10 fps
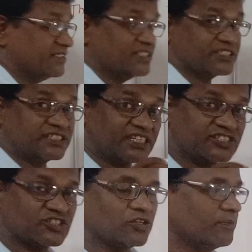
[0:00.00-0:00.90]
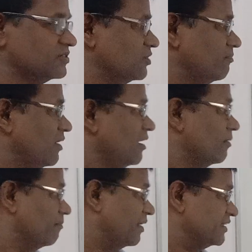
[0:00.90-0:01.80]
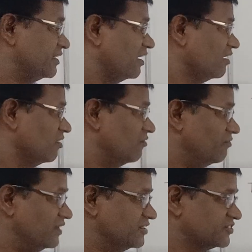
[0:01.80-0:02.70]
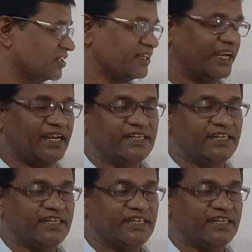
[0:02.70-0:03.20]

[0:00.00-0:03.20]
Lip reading: as a sex chromosome by the Wilson